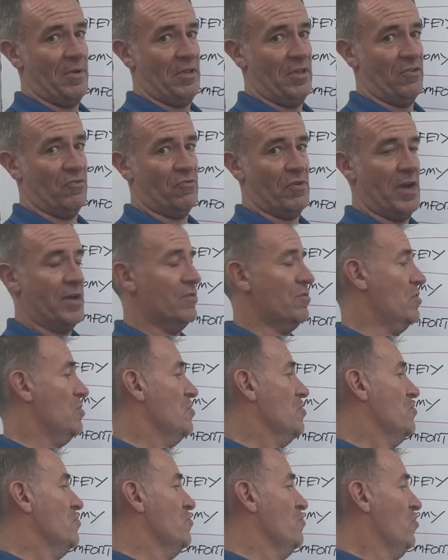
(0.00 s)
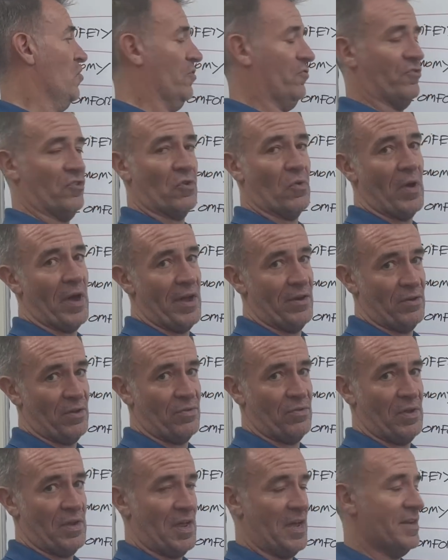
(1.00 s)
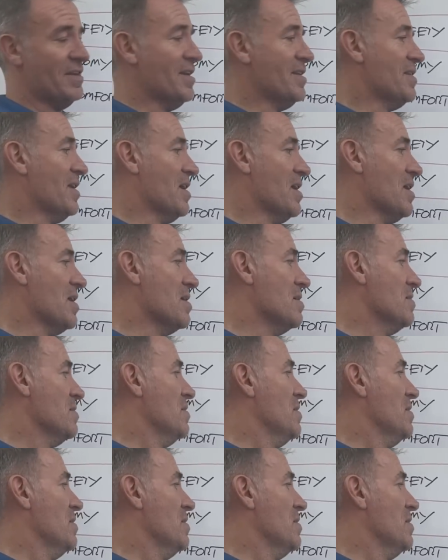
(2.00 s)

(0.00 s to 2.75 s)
of this tractor. Not so quiet in the 390T.